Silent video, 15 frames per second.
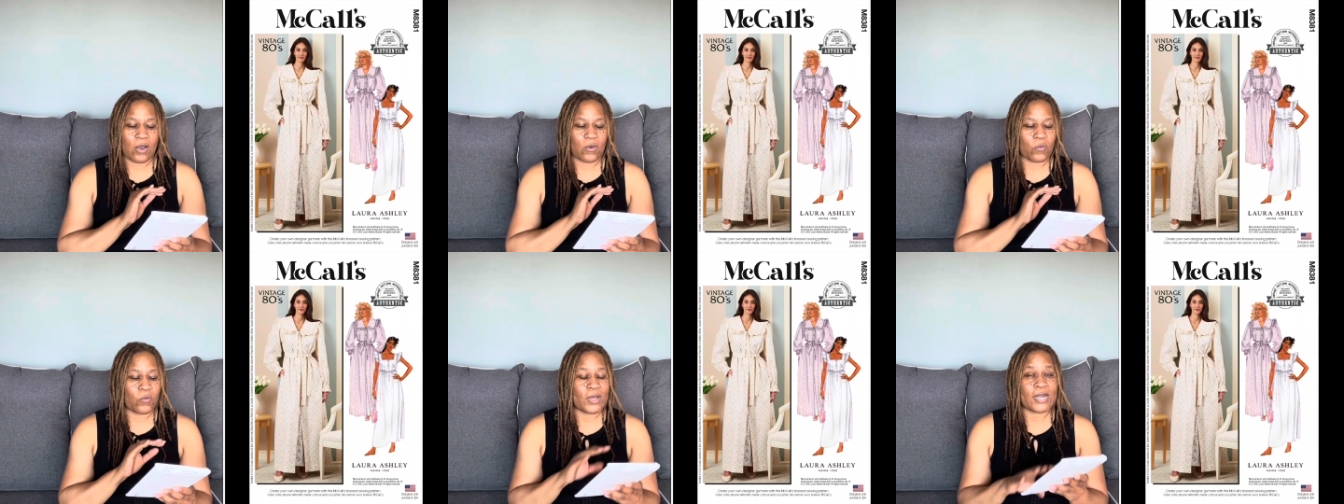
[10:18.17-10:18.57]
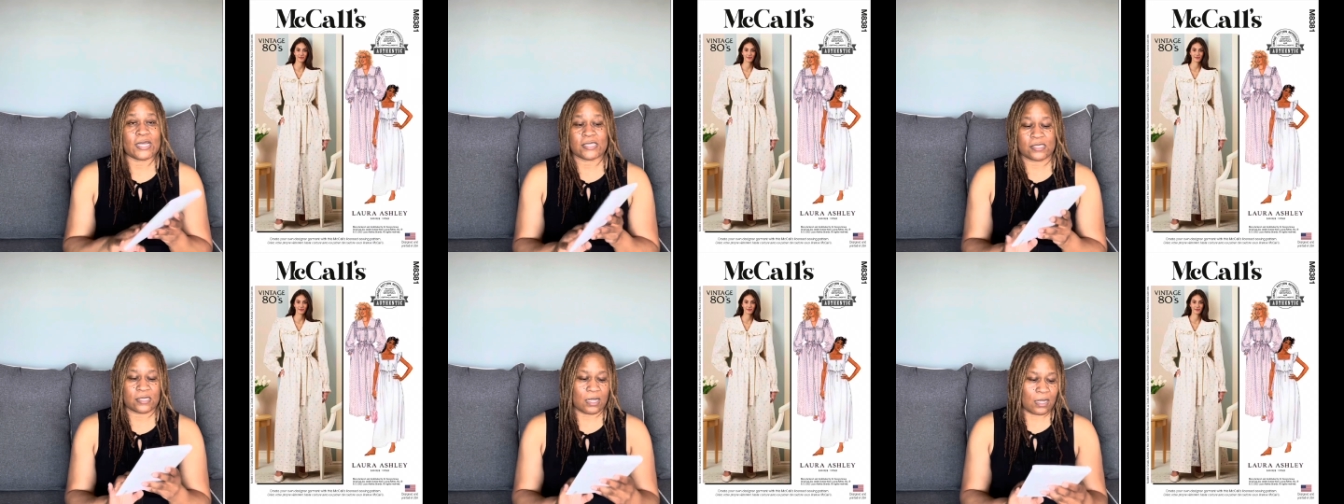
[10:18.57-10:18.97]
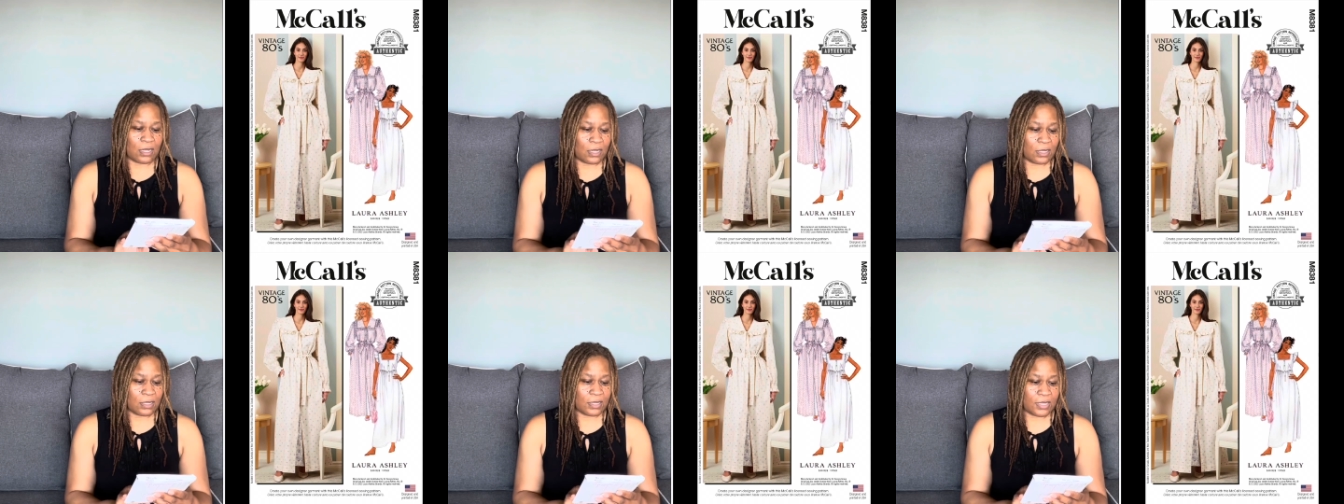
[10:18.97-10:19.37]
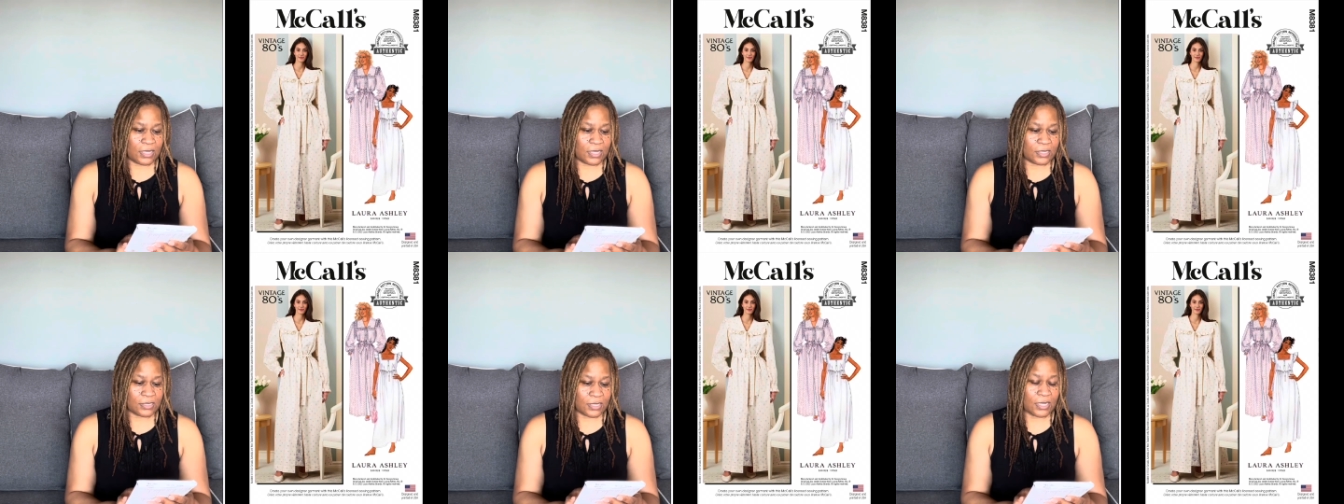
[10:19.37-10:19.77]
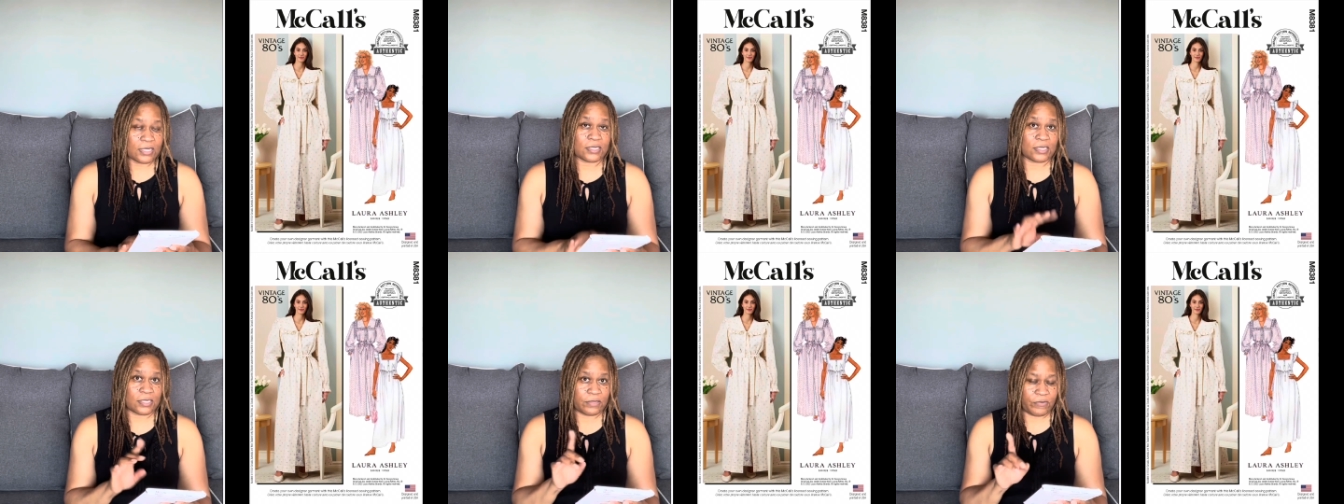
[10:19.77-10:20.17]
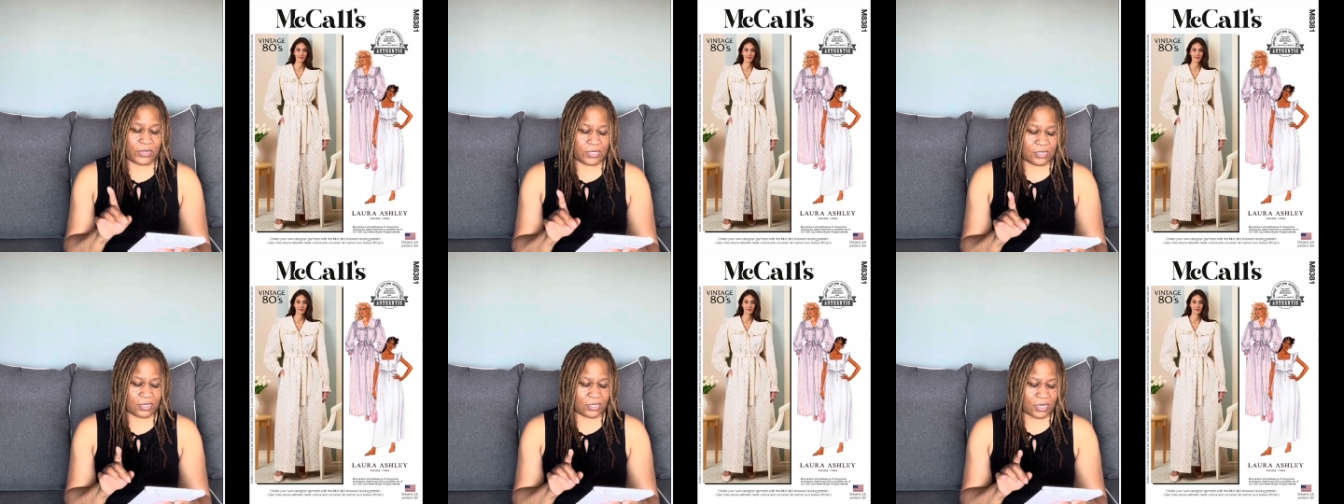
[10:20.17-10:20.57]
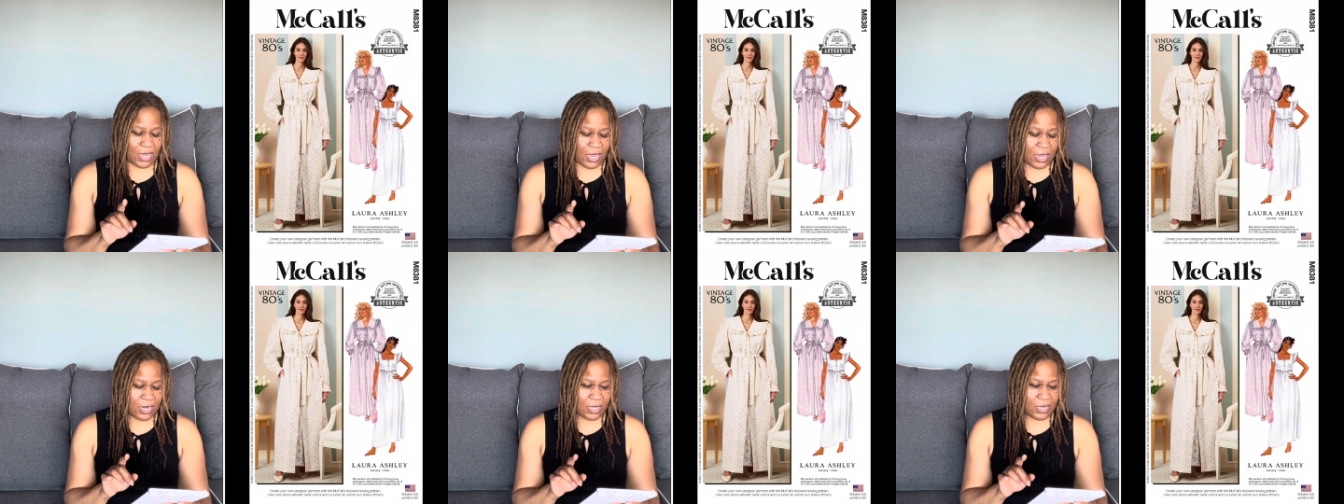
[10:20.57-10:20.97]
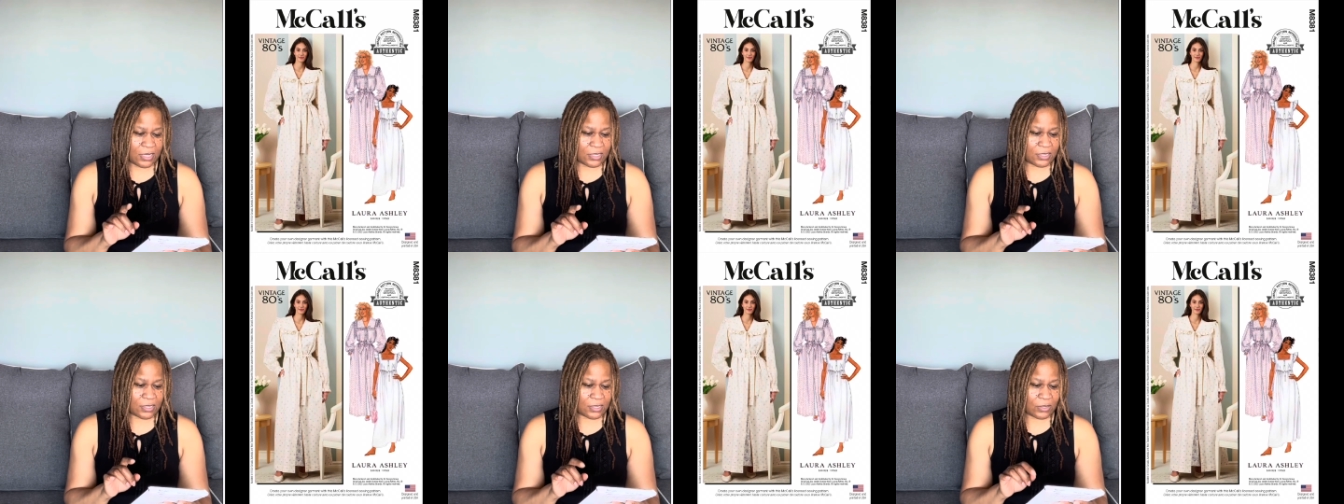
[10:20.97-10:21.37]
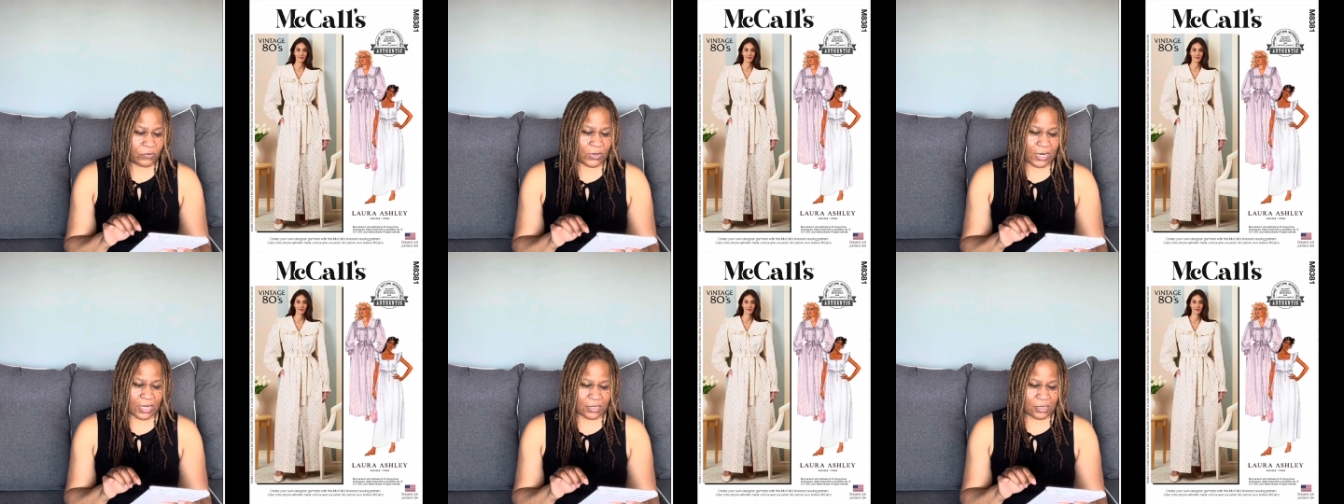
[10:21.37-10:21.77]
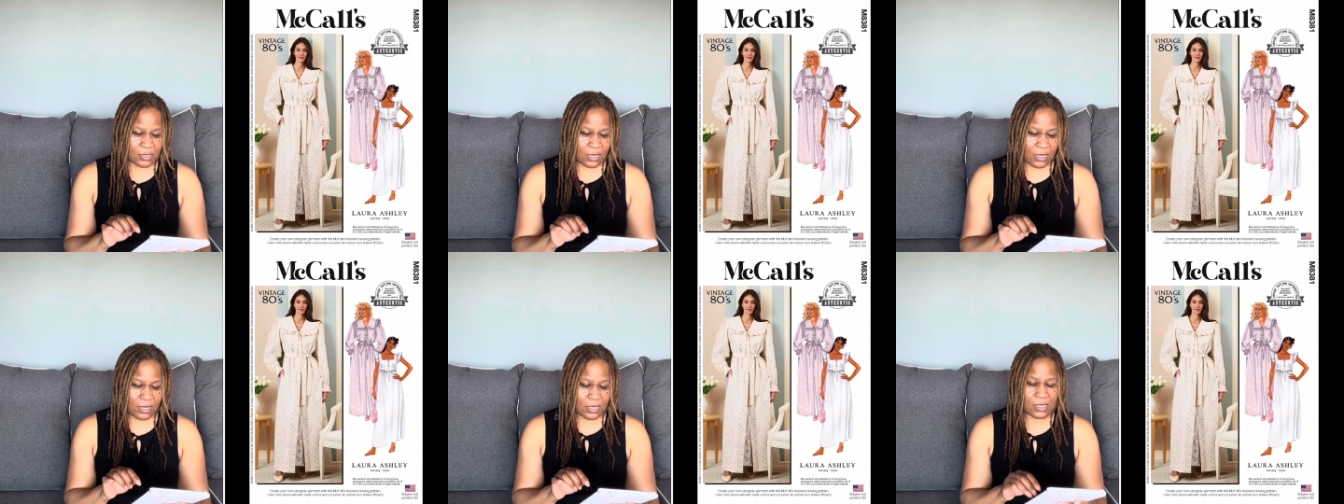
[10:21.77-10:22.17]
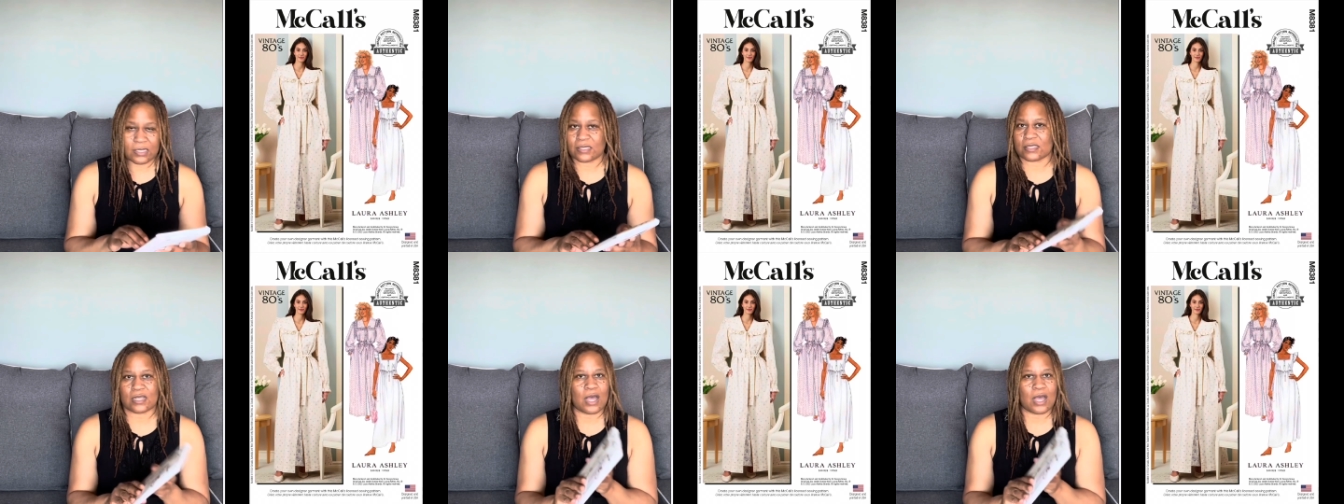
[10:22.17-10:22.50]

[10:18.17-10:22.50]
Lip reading: When I saw this, and this is vintage 80s, when I saw this,